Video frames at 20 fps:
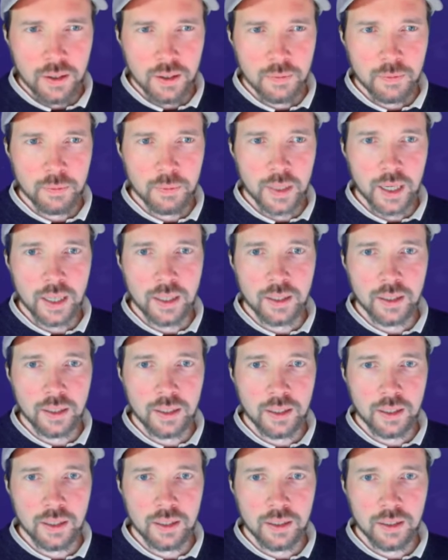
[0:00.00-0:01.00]
bad
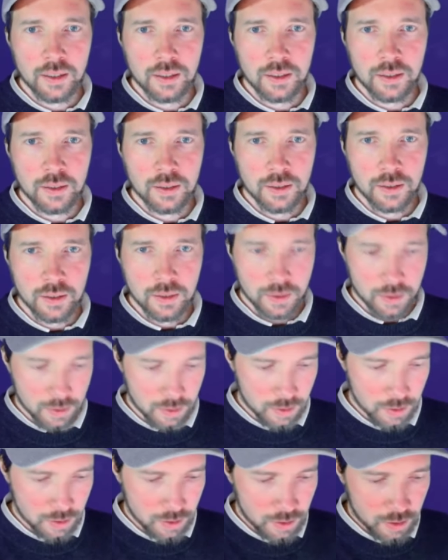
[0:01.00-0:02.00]
idea,
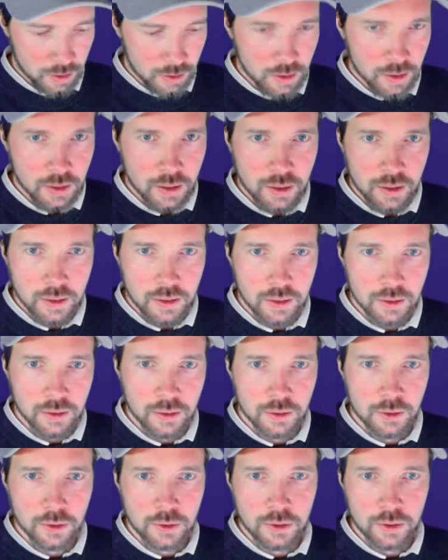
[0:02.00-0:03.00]

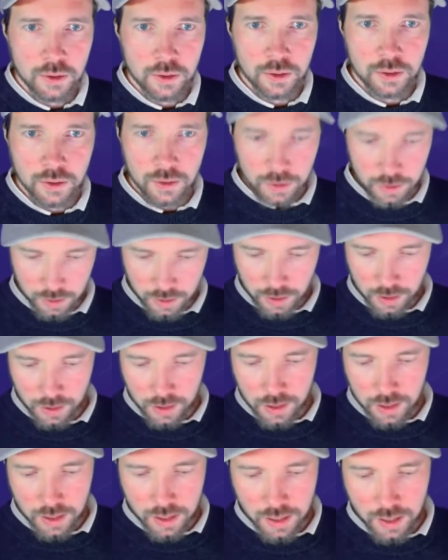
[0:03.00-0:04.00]
you could
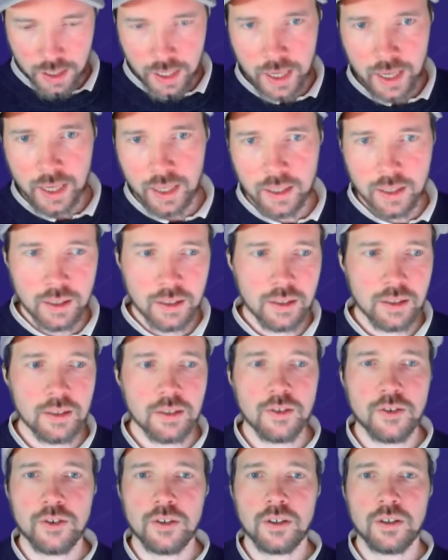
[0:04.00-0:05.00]
instead
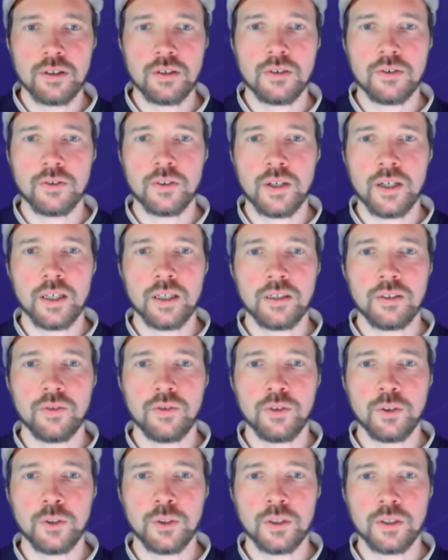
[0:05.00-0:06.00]
just write
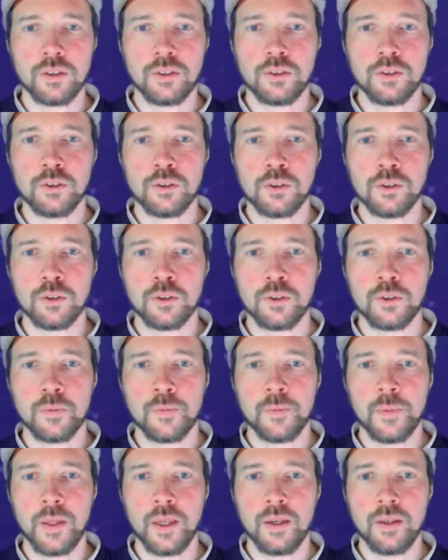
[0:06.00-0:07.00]
42
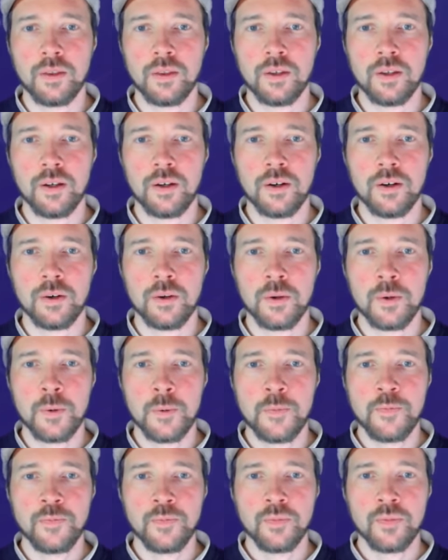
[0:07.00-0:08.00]
in there.
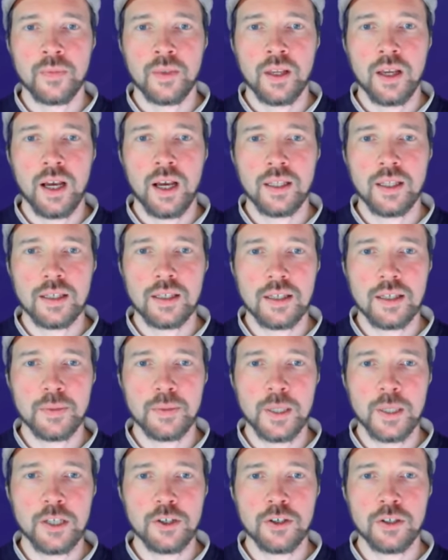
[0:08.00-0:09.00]
And that's
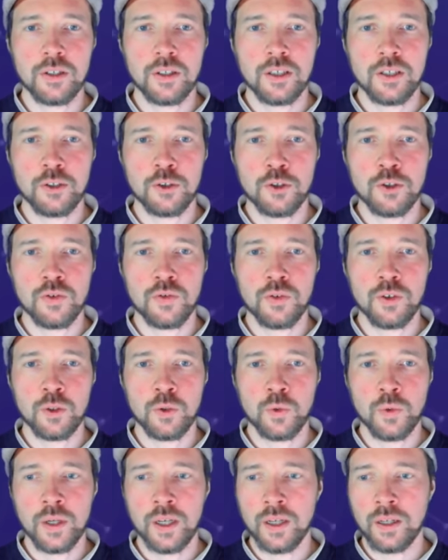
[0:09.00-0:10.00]
especially useful
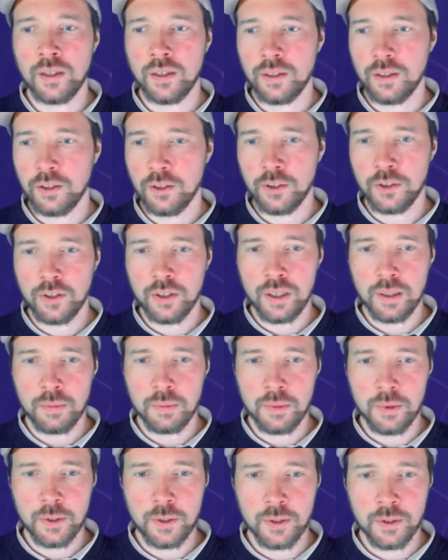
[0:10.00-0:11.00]
when your
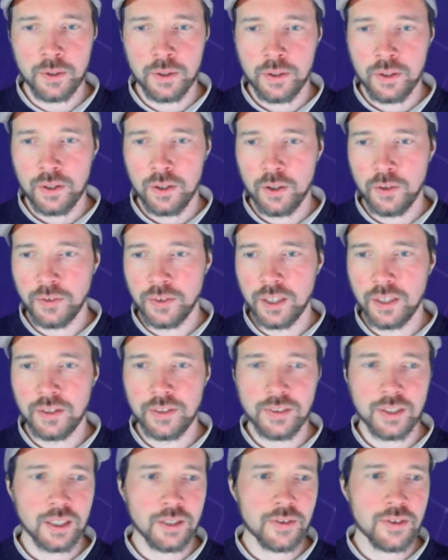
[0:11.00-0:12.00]
number of
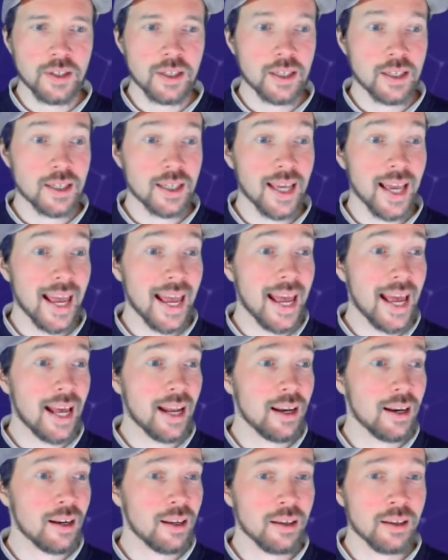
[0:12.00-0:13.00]
derivatives is n,